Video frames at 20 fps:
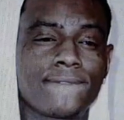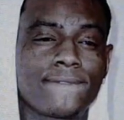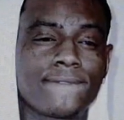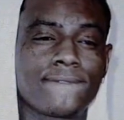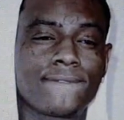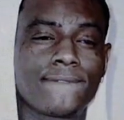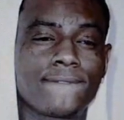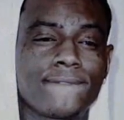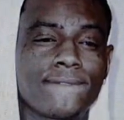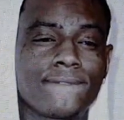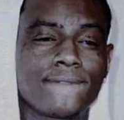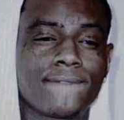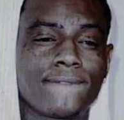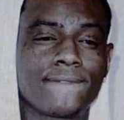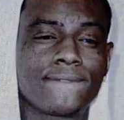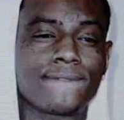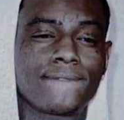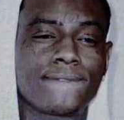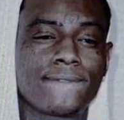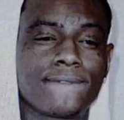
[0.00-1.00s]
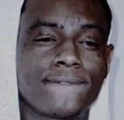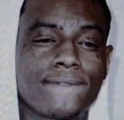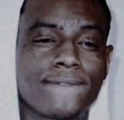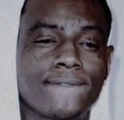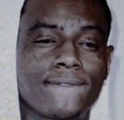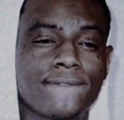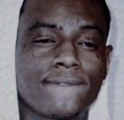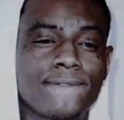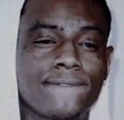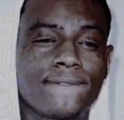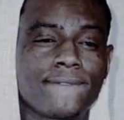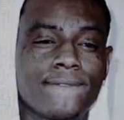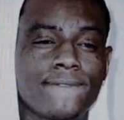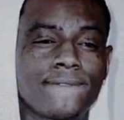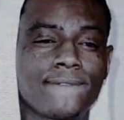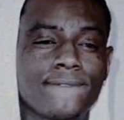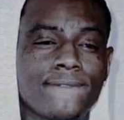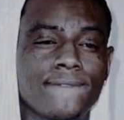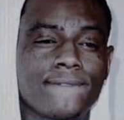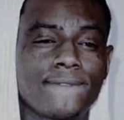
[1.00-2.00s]
all these darn hack
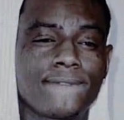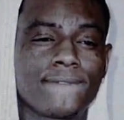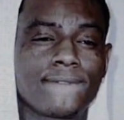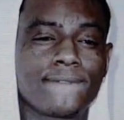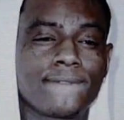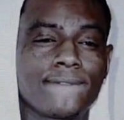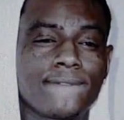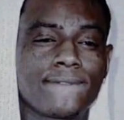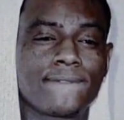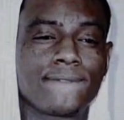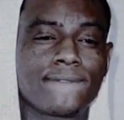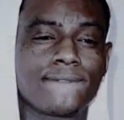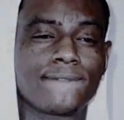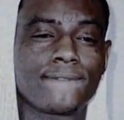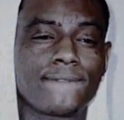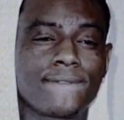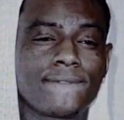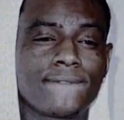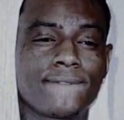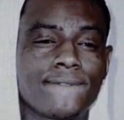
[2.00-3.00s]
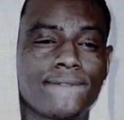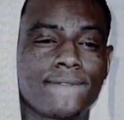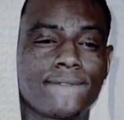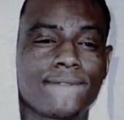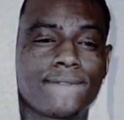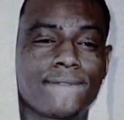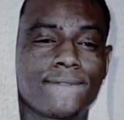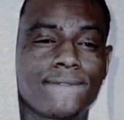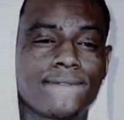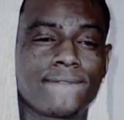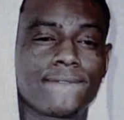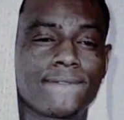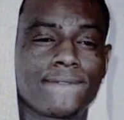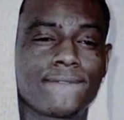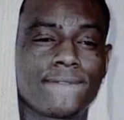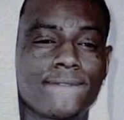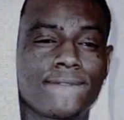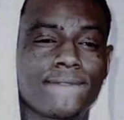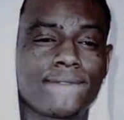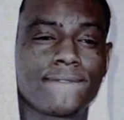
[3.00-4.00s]
games and disc and all this stuff
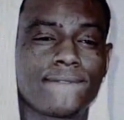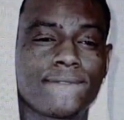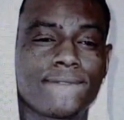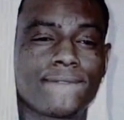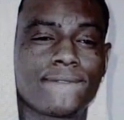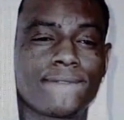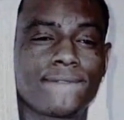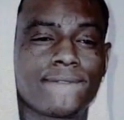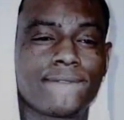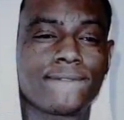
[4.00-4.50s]
going on,